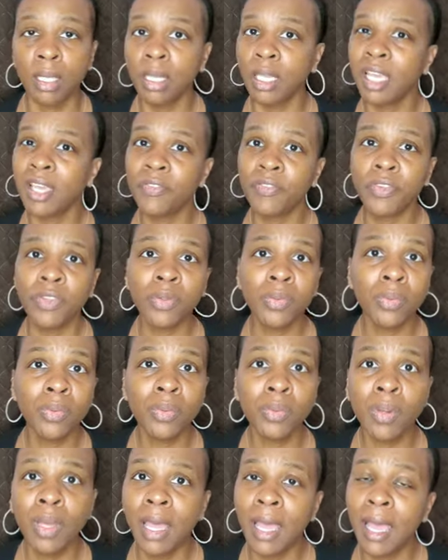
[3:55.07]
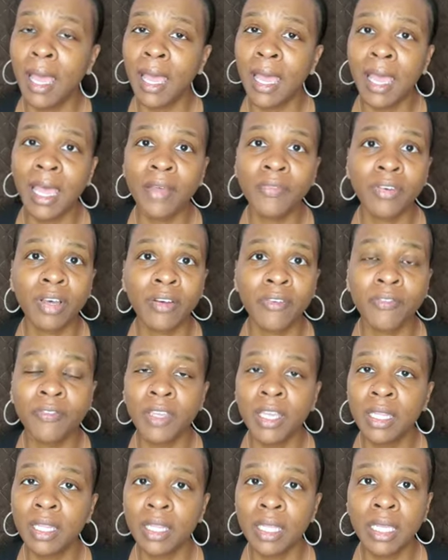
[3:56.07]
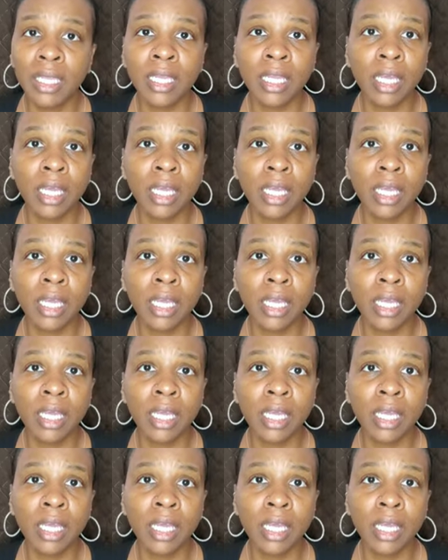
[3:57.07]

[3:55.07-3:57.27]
If you have a feeling,